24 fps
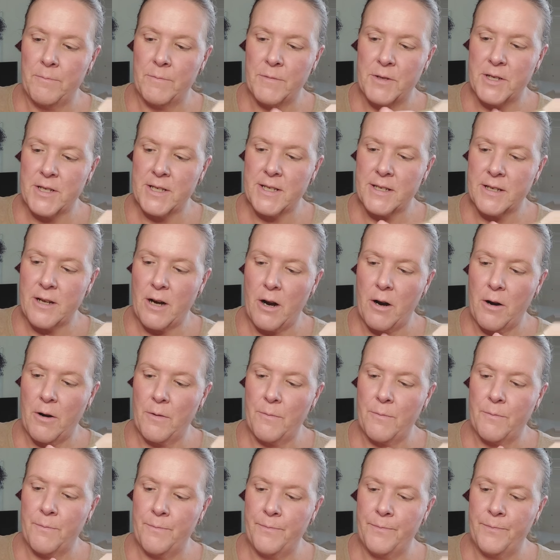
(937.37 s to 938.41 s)
just start,
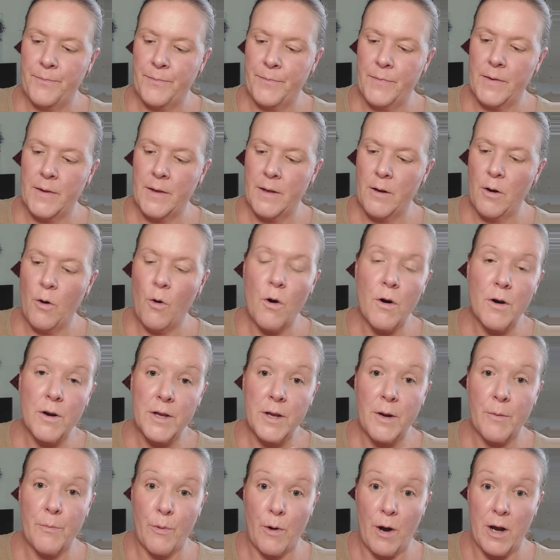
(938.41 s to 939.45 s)
or
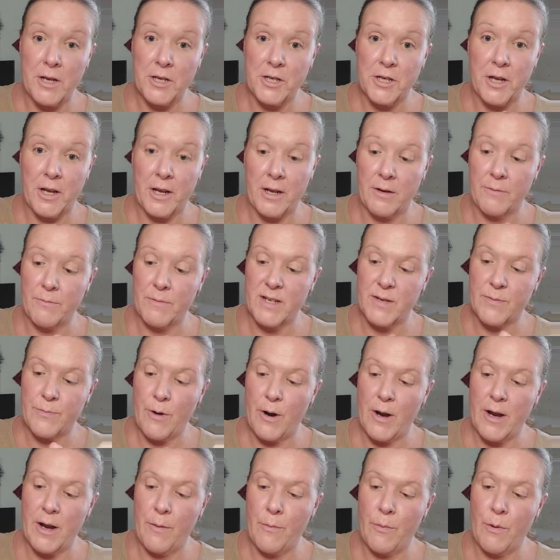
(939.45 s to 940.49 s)
your brush, you can
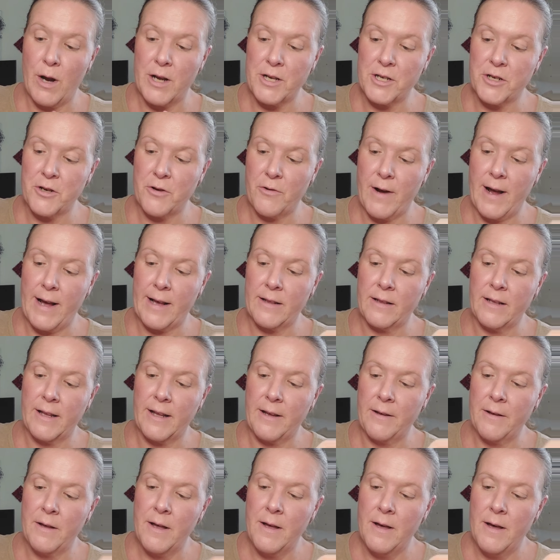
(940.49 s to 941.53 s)
spray your brush
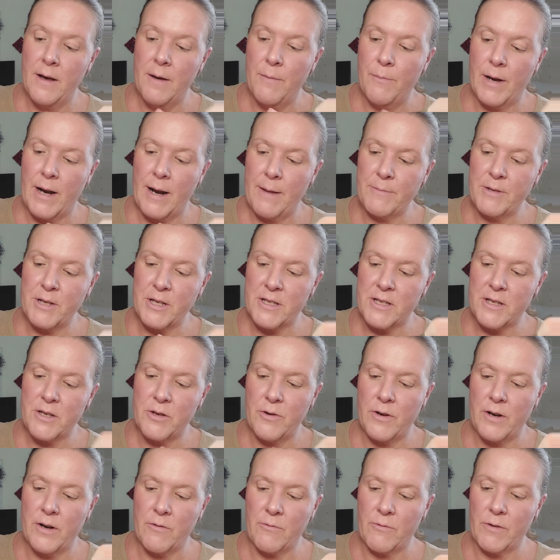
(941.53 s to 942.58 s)
directly, but I'm just
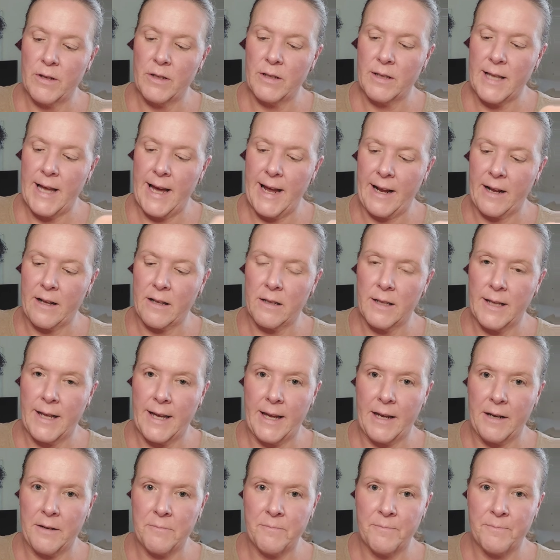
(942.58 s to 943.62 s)
doing a real light
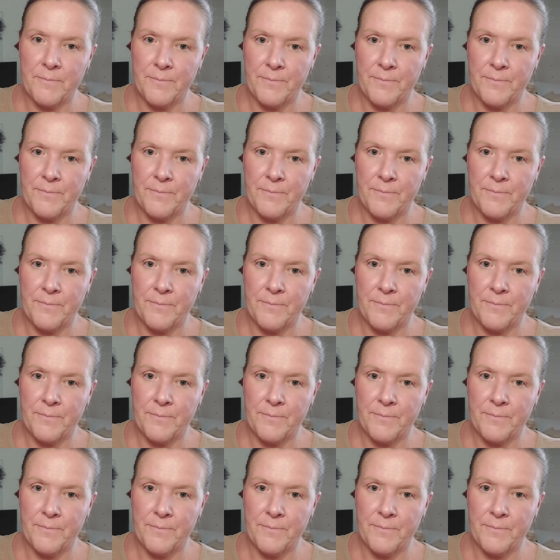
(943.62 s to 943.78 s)
clean.